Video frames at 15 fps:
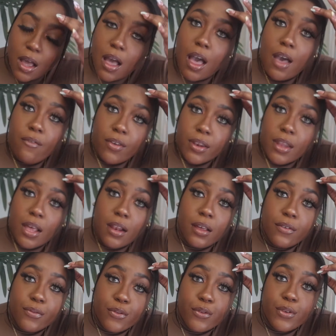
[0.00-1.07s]
a vanilla
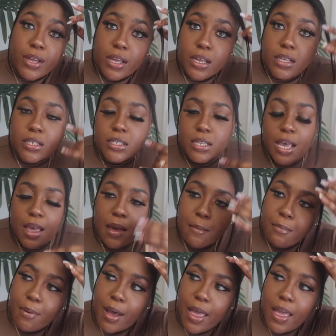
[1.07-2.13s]
fruity scent,
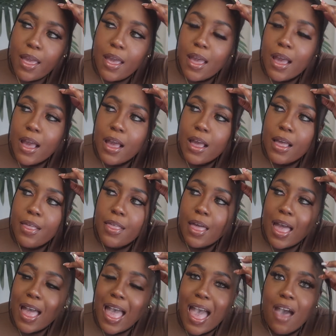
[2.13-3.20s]
but
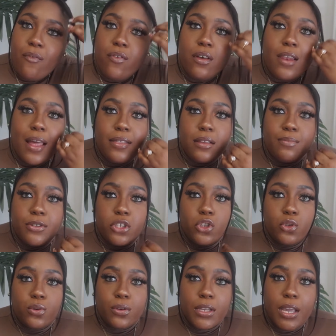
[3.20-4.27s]
I feel like the
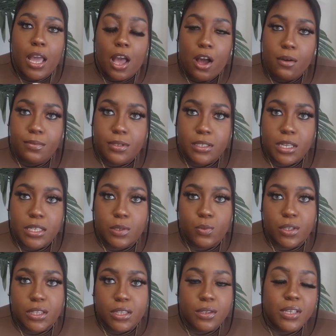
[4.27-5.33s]
patchouli helps, is
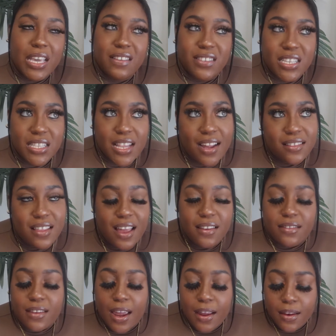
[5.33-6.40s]
what gives it like
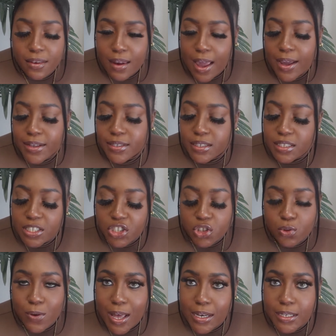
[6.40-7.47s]
that date night
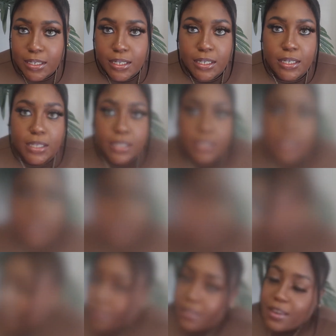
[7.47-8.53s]
sensuality.
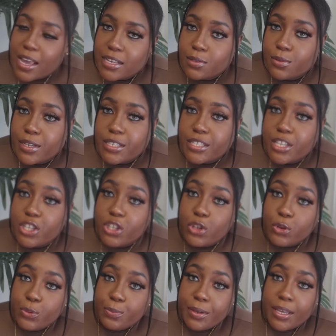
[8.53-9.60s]
So the next one is a
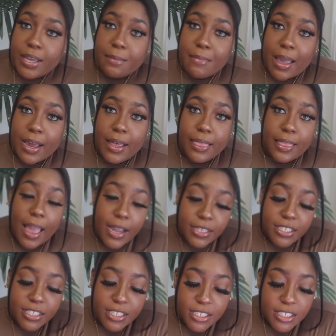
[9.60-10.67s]
newbie in my
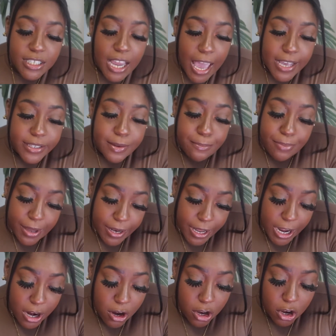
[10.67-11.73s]
collection. She hasn't been
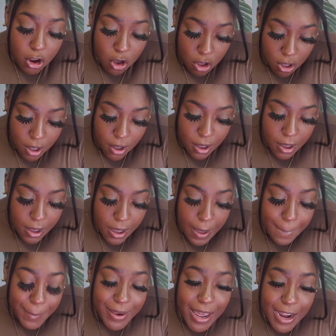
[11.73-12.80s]
here long,
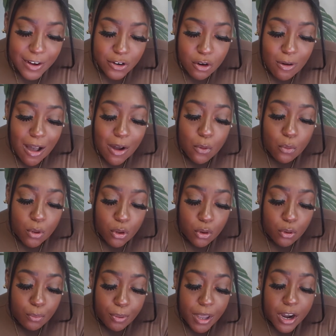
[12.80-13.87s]
but I know I
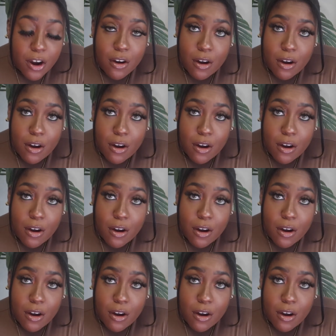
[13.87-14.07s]
will pick her